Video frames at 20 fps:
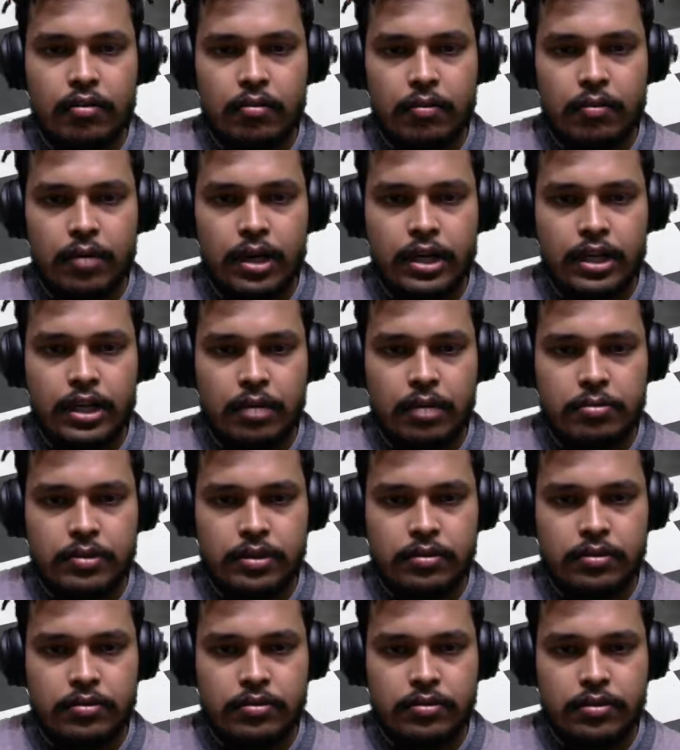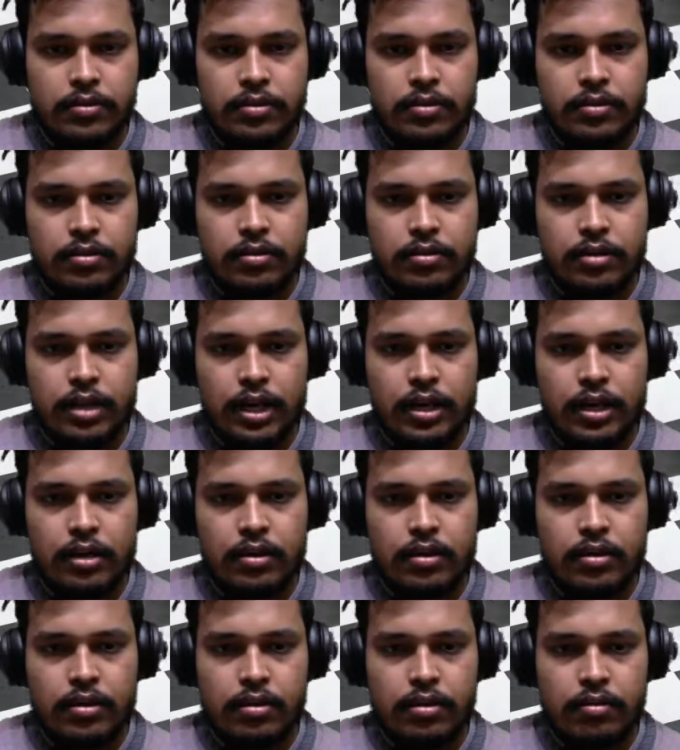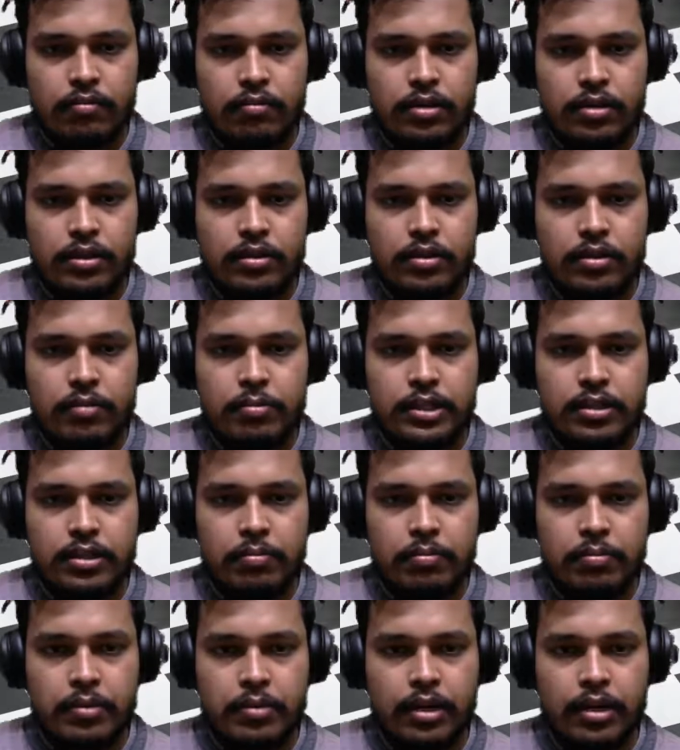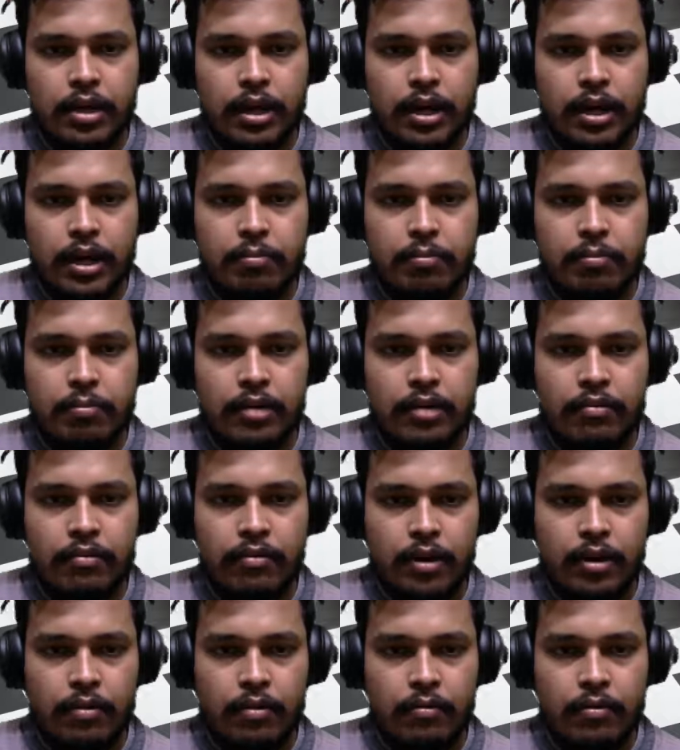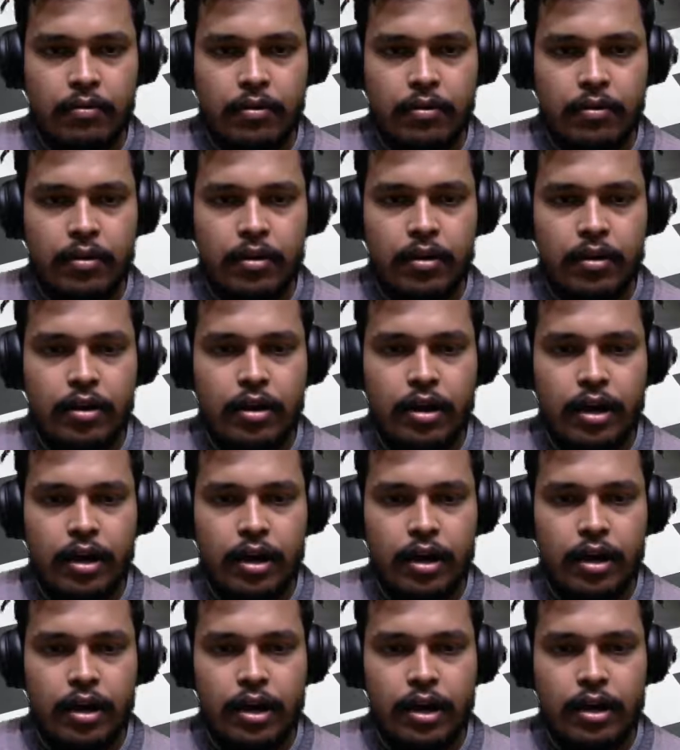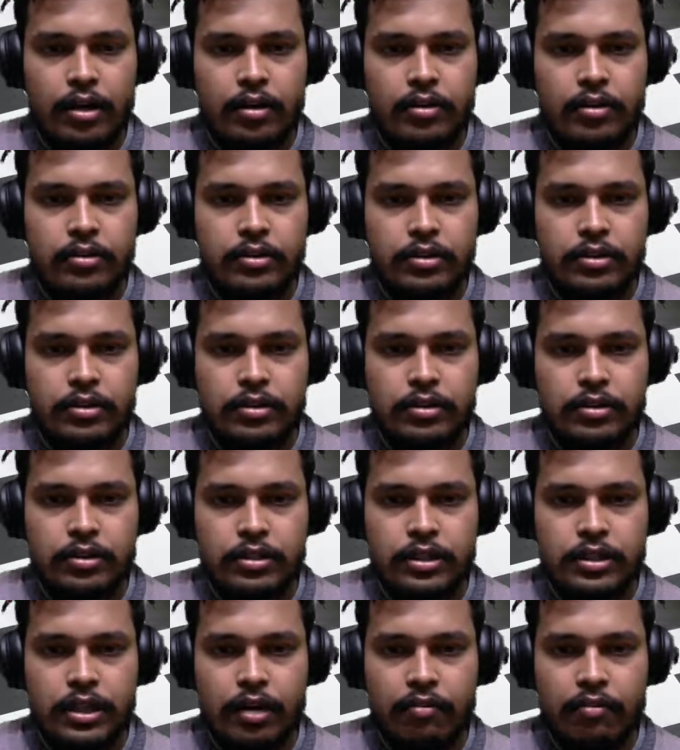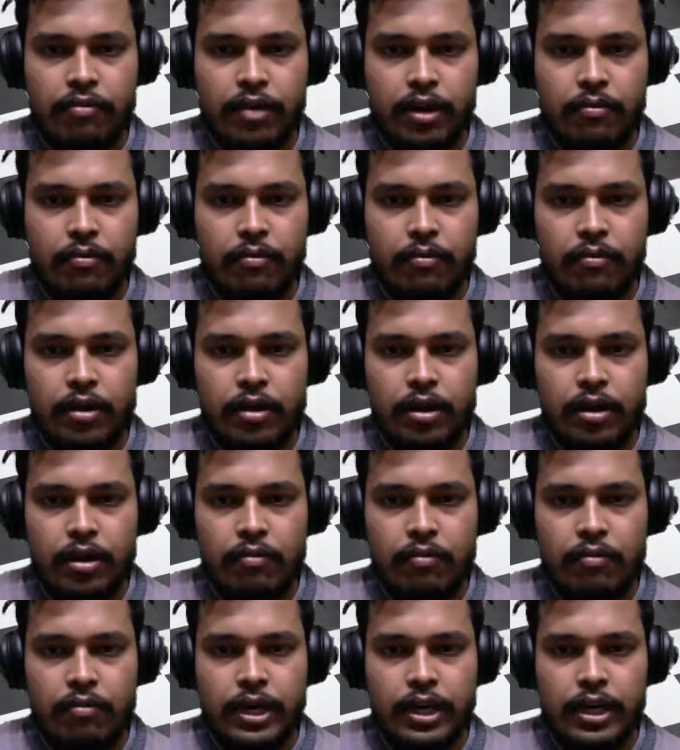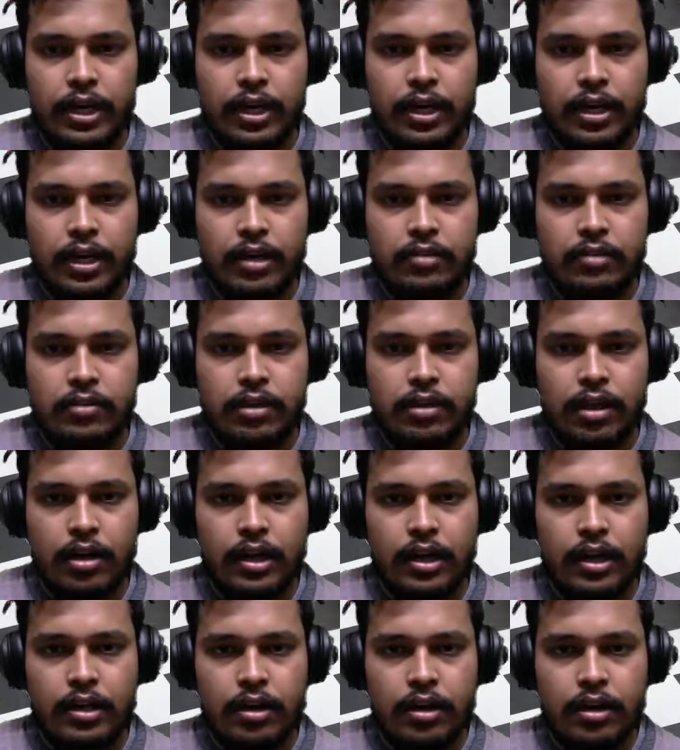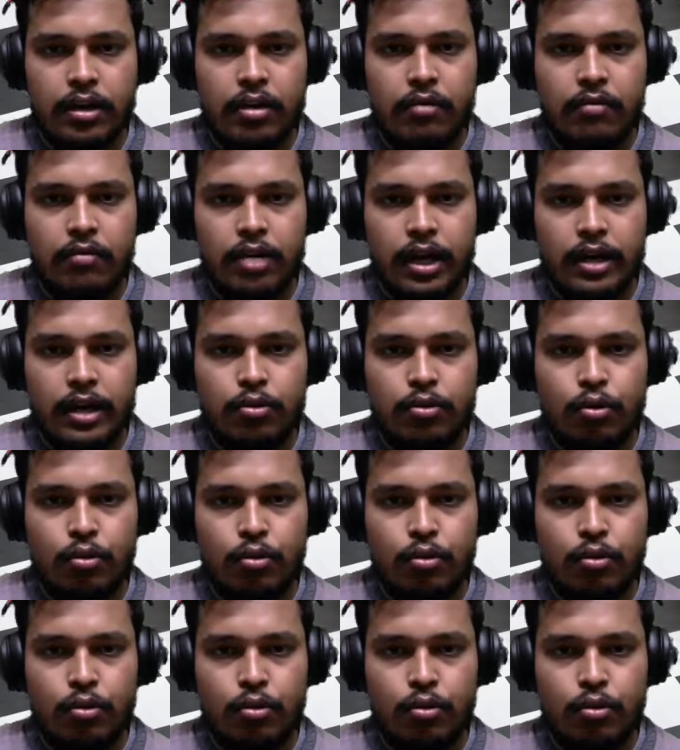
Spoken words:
white captures the knight with the bishop and b5, and g5. White attacks the knight